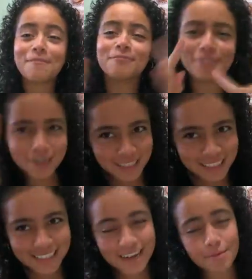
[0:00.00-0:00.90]

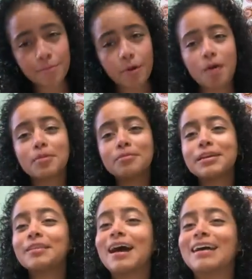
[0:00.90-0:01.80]
first and probably
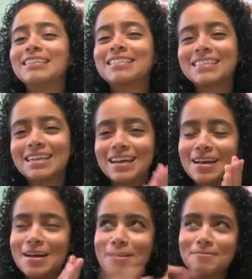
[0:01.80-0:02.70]
last
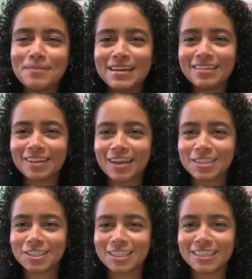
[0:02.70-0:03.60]
mini
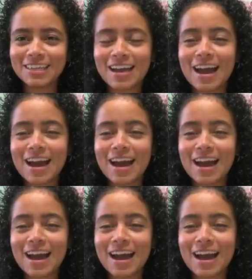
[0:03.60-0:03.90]
lecture.